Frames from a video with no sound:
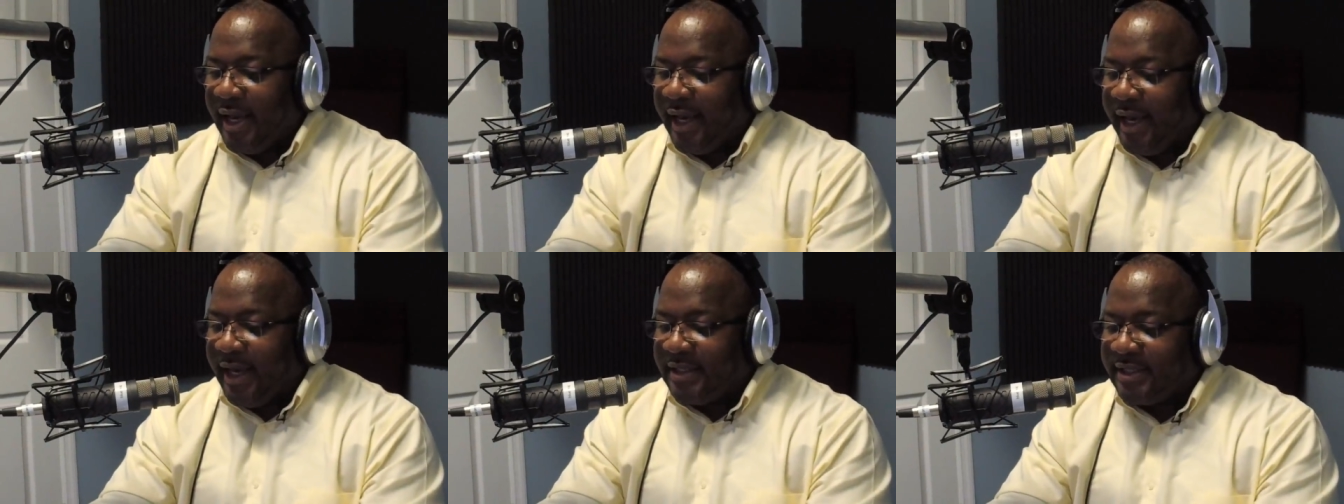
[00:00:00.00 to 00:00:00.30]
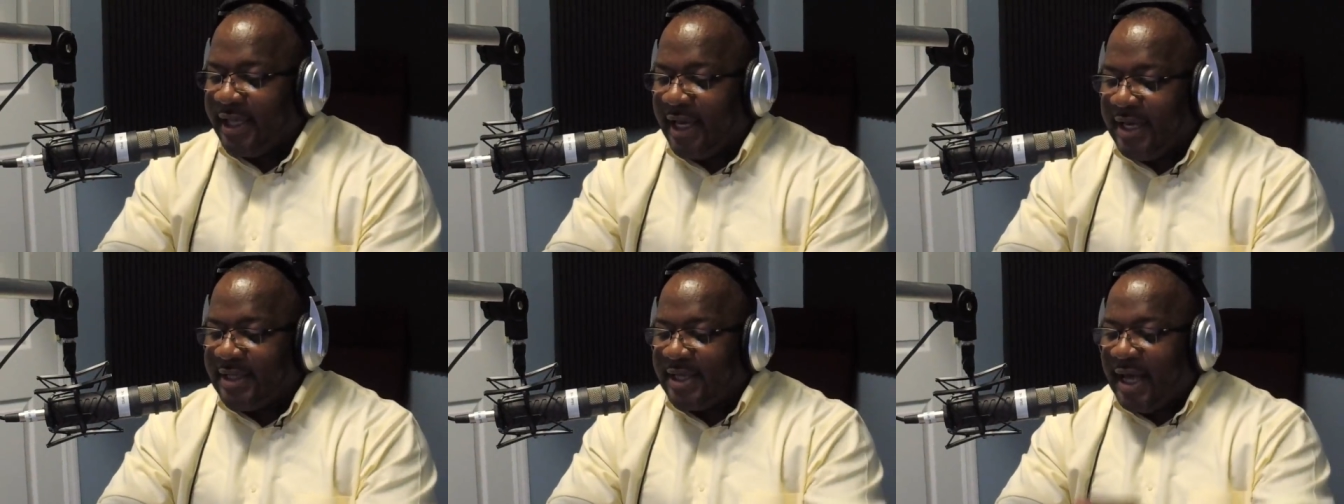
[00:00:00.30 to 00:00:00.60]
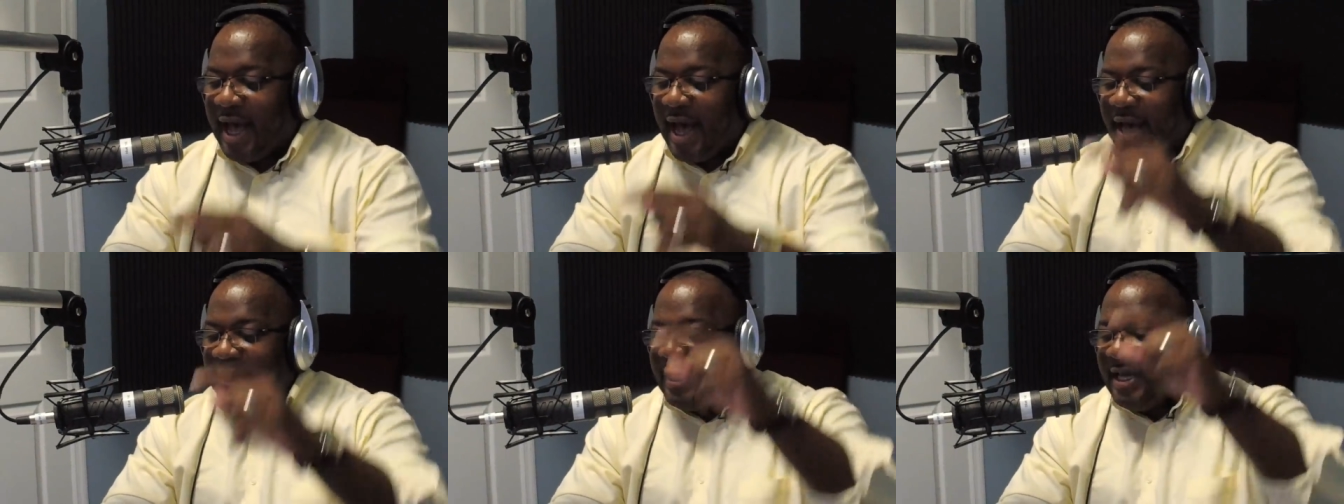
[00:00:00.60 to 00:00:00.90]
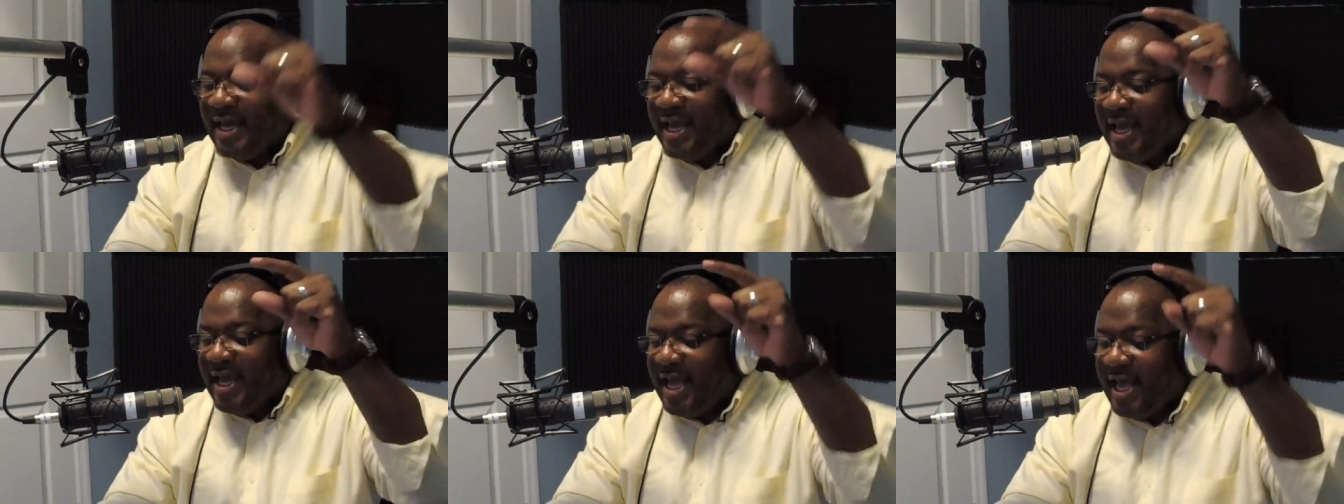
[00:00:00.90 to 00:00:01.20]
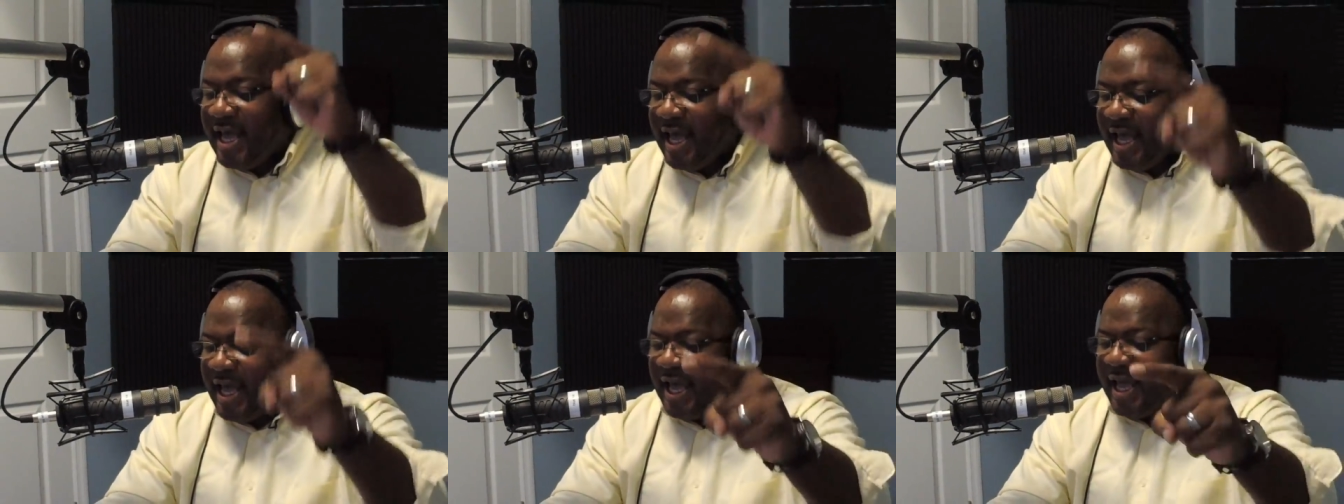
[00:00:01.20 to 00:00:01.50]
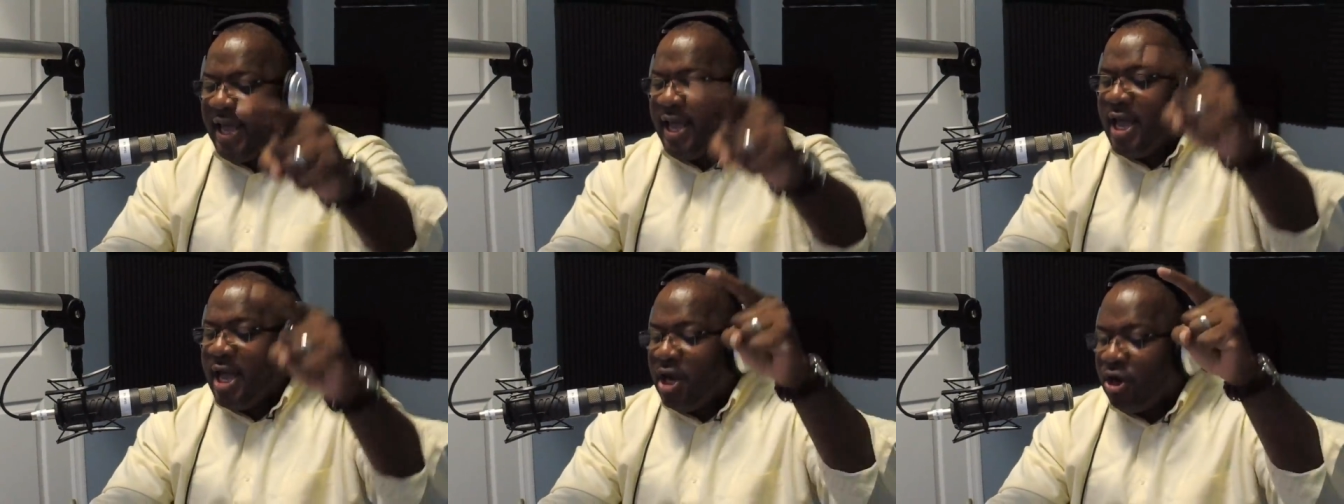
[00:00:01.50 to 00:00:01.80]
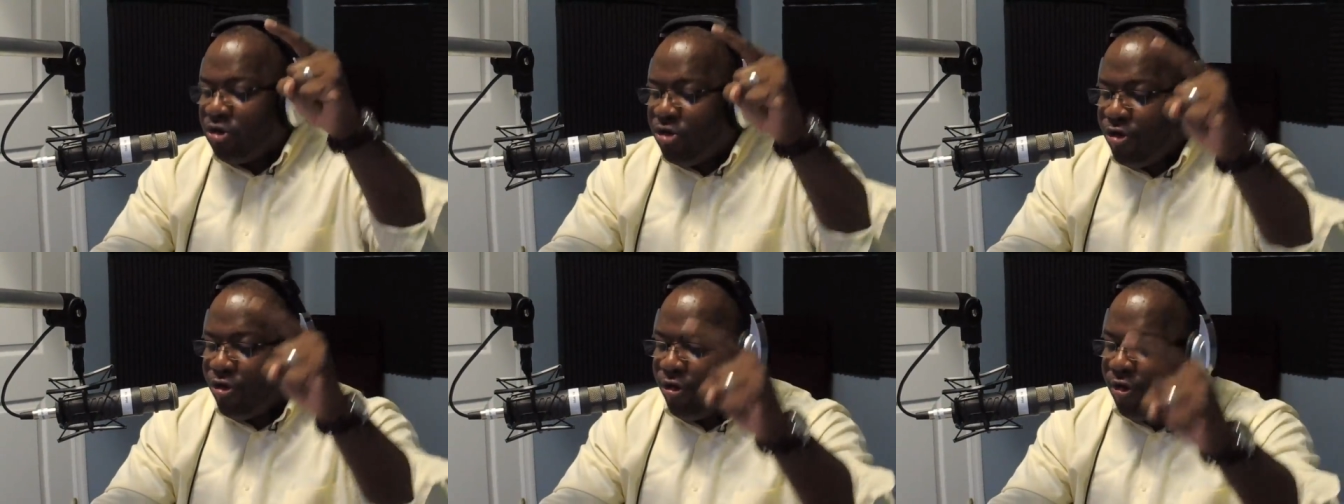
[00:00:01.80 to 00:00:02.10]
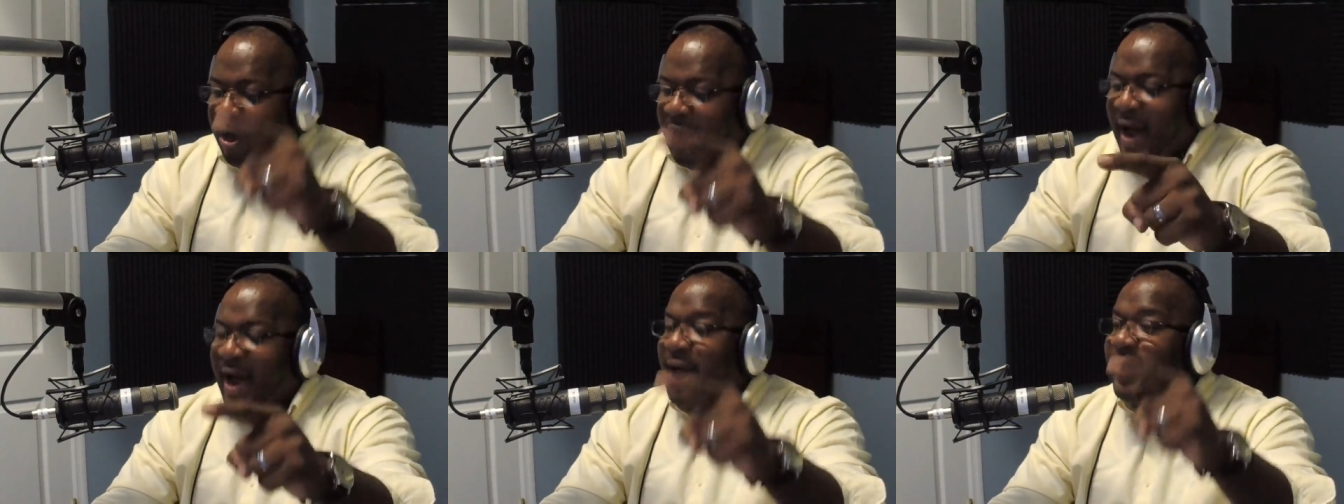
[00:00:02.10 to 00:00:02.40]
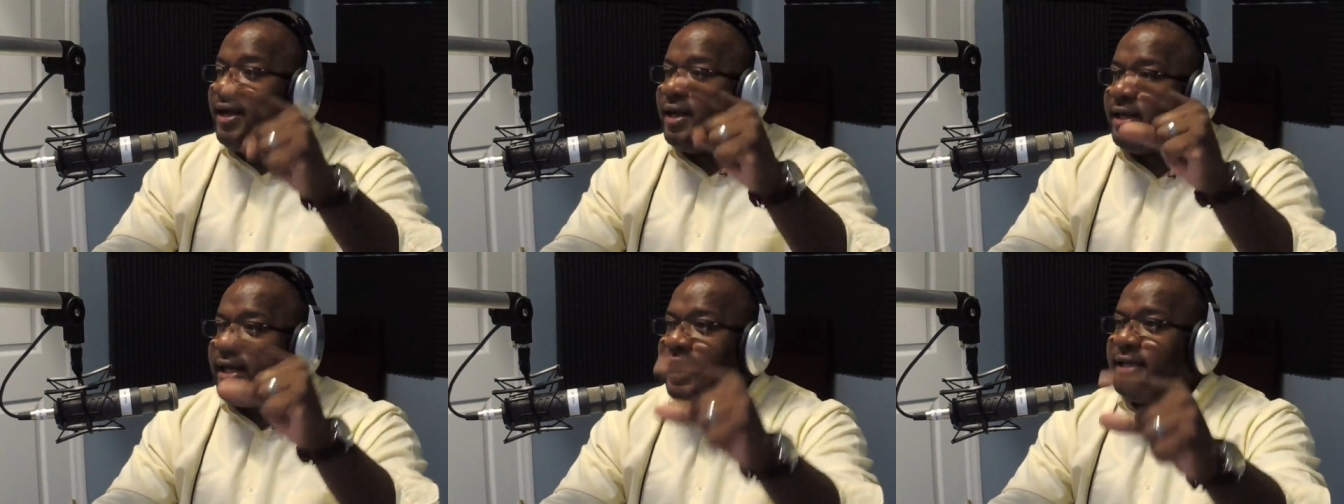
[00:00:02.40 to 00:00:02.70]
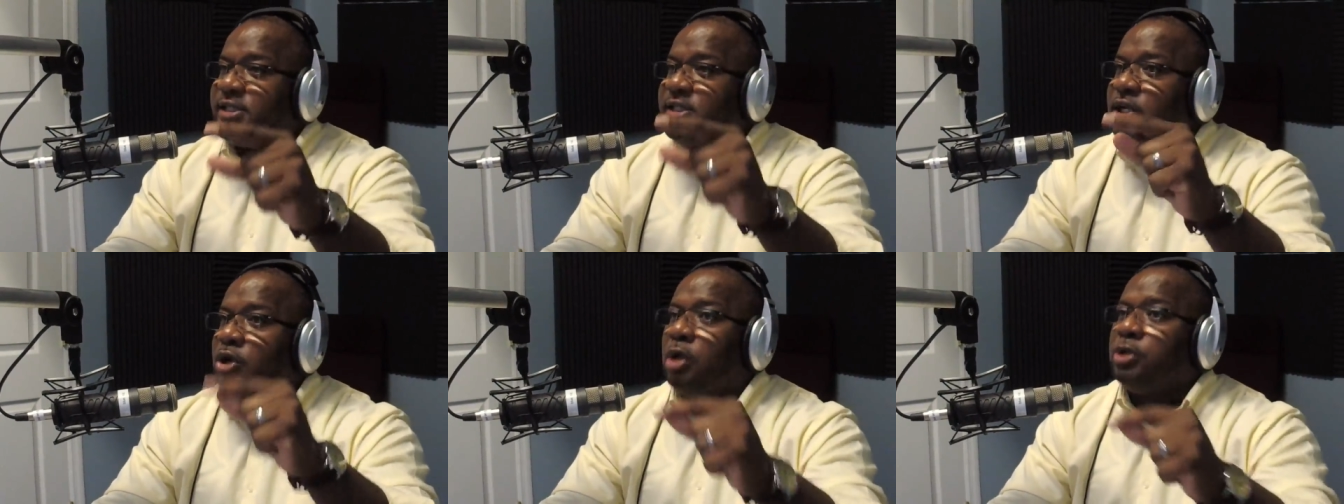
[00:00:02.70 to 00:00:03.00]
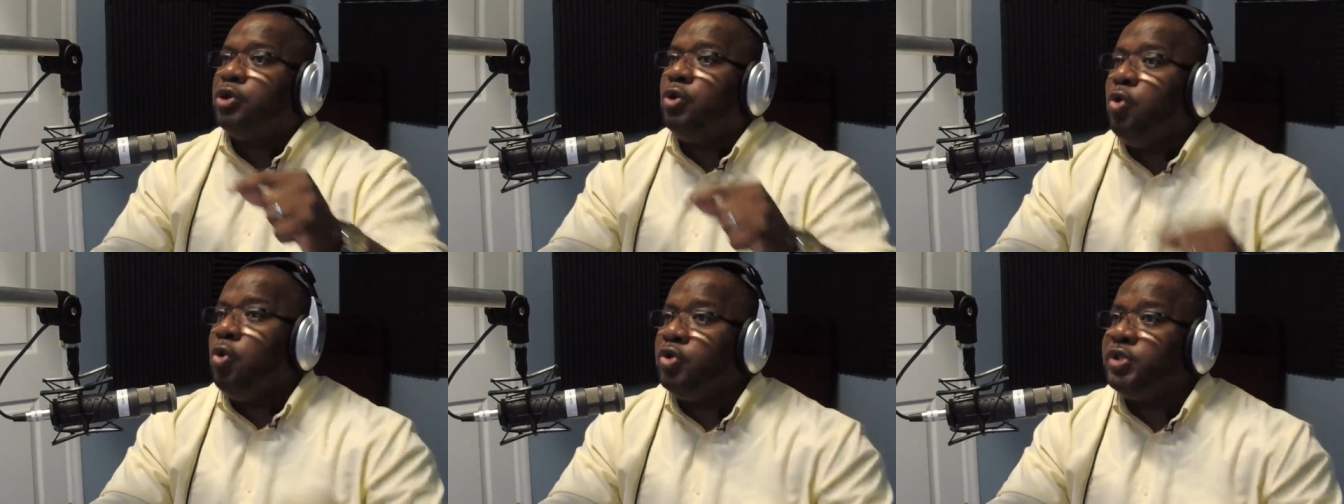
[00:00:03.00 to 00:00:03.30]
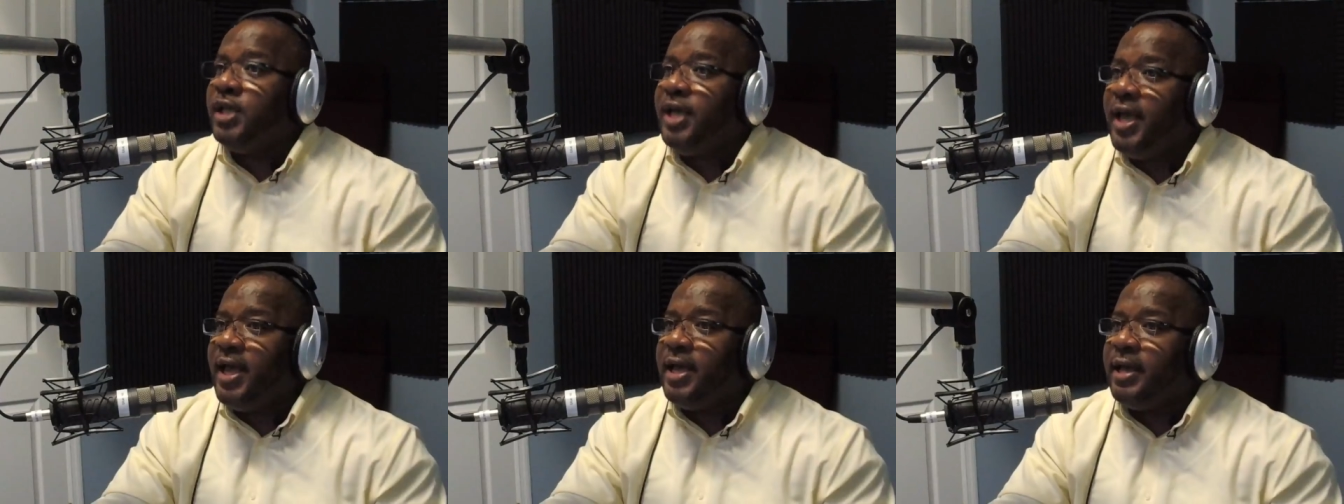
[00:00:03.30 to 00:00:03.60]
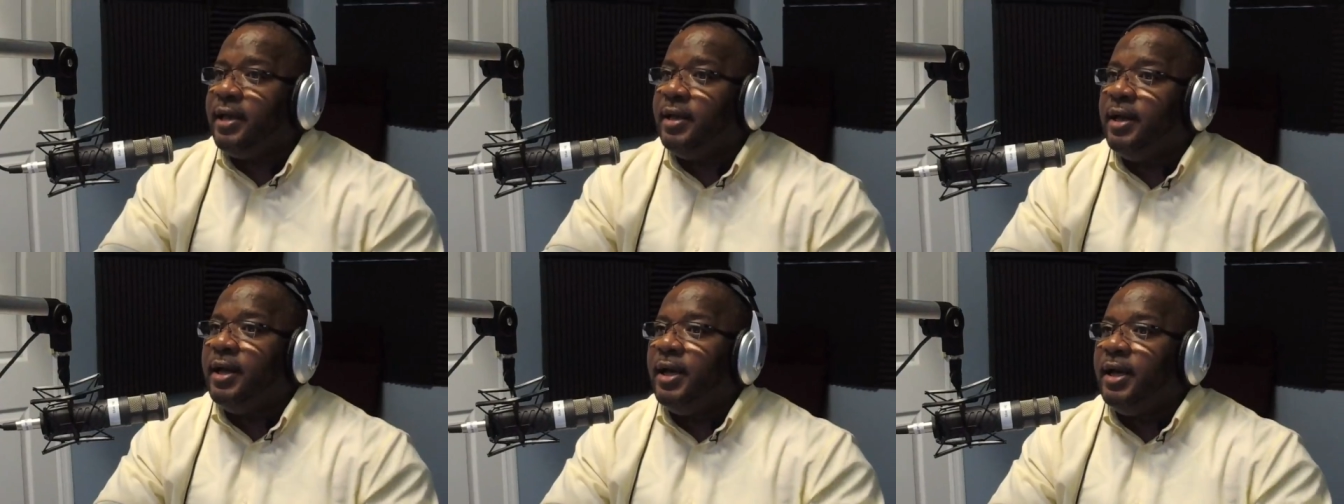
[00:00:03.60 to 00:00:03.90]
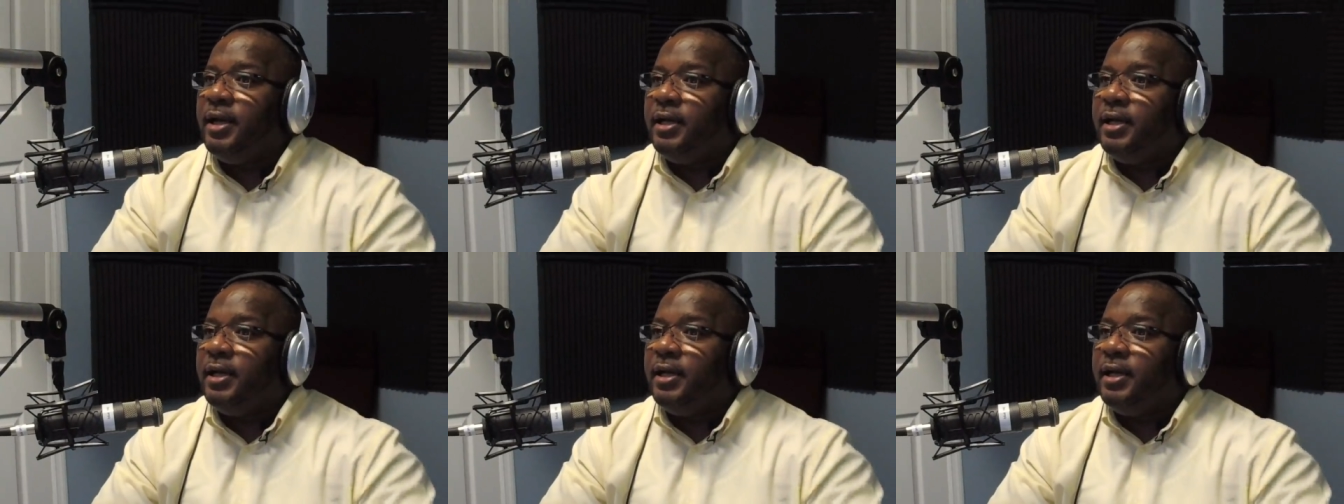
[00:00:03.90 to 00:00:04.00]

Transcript: it says, And he cried against the altar. Who's he?